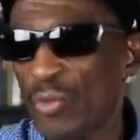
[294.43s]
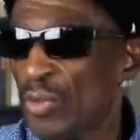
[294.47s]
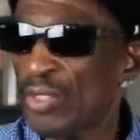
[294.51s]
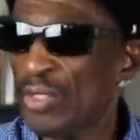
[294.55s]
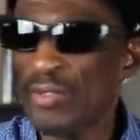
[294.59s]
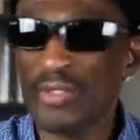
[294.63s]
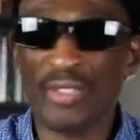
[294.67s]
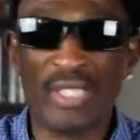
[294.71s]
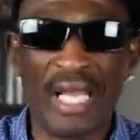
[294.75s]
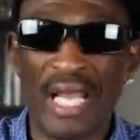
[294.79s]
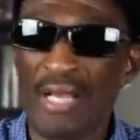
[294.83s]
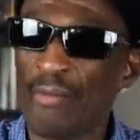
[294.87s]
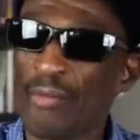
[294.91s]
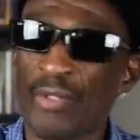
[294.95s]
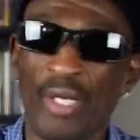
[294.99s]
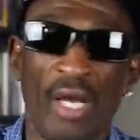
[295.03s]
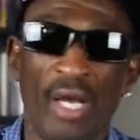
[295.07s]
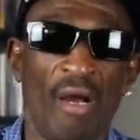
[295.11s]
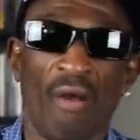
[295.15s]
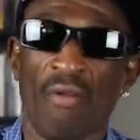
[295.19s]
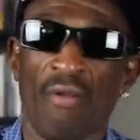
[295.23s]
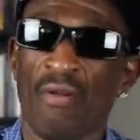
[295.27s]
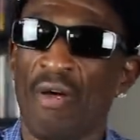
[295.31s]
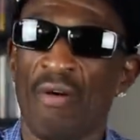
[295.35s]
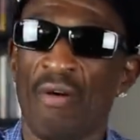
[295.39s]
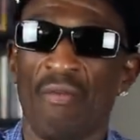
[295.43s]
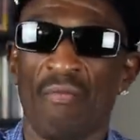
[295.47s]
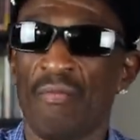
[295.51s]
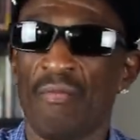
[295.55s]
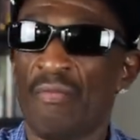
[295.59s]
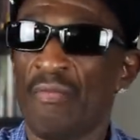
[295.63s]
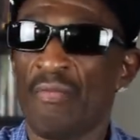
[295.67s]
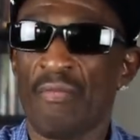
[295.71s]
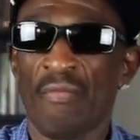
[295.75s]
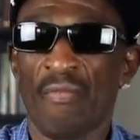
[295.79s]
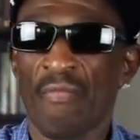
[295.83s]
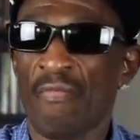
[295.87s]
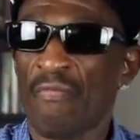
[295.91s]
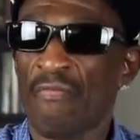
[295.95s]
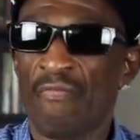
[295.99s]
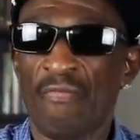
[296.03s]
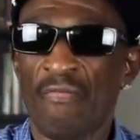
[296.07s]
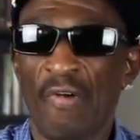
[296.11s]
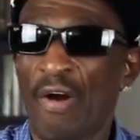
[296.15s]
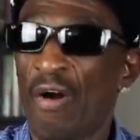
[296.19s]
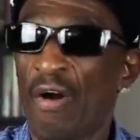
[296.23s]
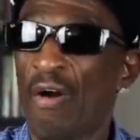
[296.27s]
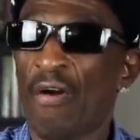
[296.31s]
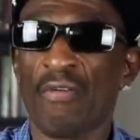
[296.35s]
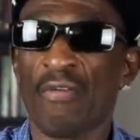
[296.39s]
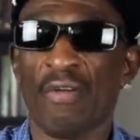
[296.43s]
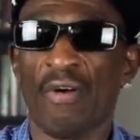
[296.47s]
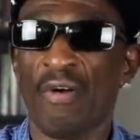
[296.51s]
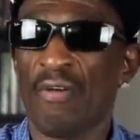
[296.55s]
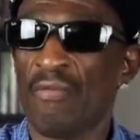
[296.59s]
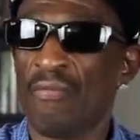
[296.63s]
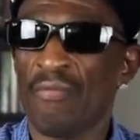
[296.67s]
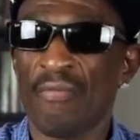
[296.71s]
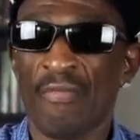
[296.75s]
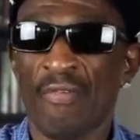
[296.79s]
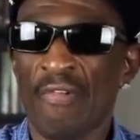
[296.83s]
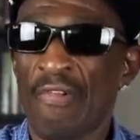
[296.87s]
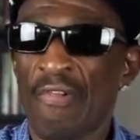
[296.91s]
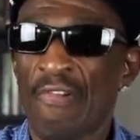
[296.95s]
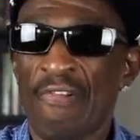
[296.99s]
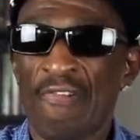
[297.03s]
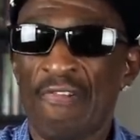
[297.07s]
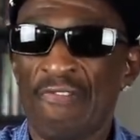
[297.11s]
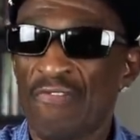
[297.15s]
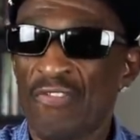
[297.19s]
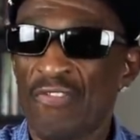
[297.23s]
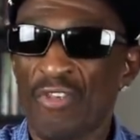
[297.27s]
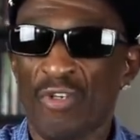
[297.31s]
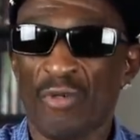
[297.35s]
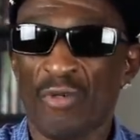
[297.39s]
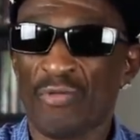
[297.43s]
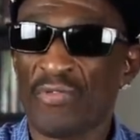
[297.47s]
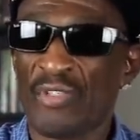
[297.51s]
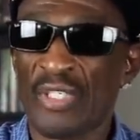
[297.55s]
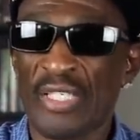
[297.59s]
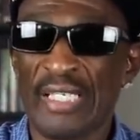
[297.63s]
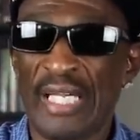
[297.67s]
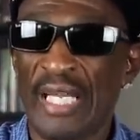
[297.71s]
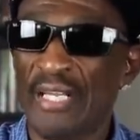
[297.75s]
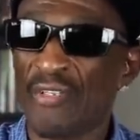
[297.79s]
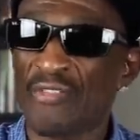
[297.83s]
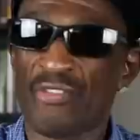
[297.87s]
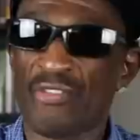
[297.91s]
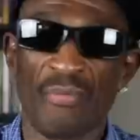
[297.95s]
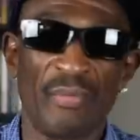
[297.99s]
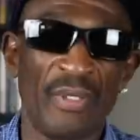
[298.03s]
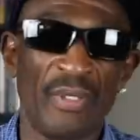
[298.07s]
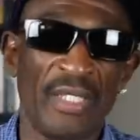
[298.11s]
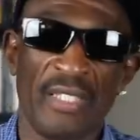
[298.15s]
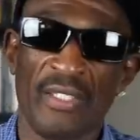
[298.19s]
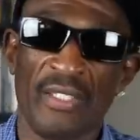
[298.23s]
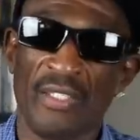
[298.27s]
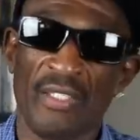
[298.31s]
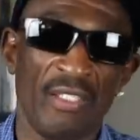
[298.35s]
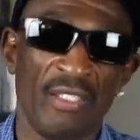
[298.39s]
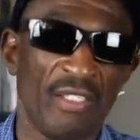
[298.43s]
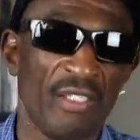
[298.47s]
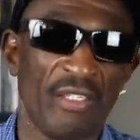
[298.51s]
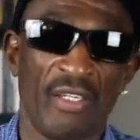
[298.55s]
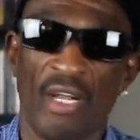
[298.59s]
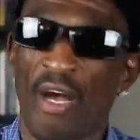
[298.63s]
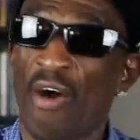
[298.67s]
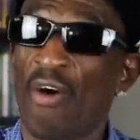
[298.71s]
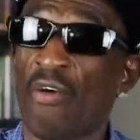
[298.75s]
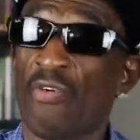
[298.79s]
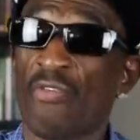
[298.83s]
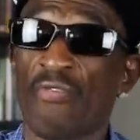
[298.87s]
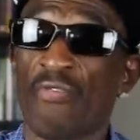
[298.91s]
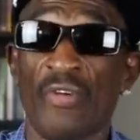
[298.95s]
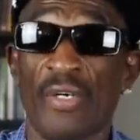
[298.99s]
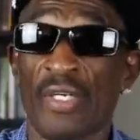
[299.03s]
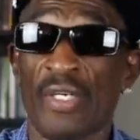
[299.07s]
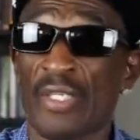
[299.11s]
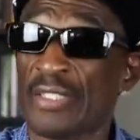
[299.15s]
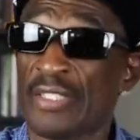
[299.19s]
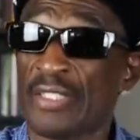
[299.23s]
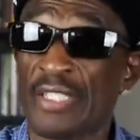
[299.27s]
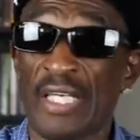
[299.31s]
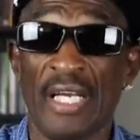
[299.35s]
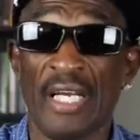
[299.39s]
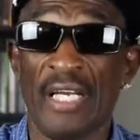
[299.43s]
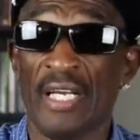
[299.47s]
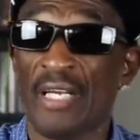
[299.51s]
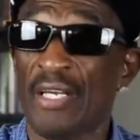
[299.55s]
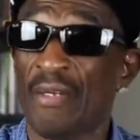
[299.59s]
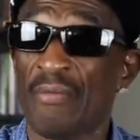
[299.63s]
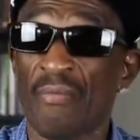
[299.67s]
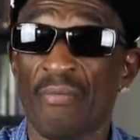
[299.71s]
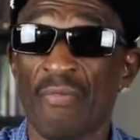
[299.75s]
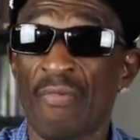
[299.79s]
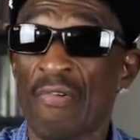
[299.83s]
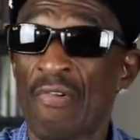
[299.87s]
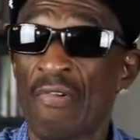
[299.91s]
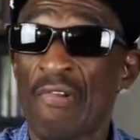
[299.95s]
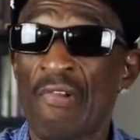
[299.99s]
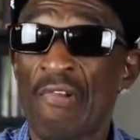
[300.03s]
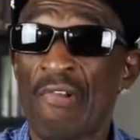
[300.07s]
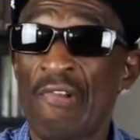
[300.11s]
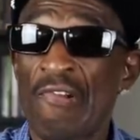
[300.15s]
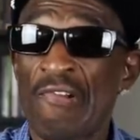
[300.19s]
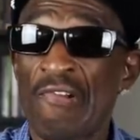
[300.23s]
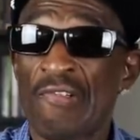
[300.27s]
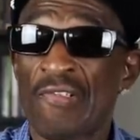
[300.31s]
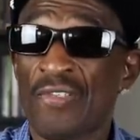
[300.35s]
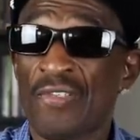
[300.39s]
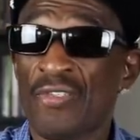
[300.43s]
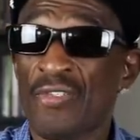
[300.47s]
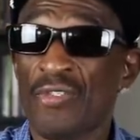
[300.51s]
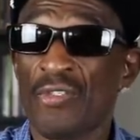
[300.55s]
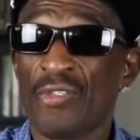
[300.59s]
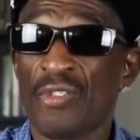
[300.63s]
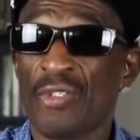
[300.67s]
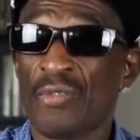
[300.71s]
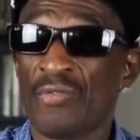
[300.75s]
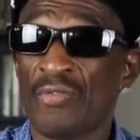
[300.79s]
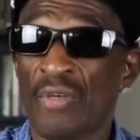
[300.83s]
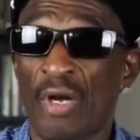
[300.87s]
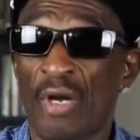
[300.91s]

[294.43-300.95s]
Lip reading: then? We were tight with all of them. All of them. You know what I'm saying? They used to be in the hood all the fucking time. You know,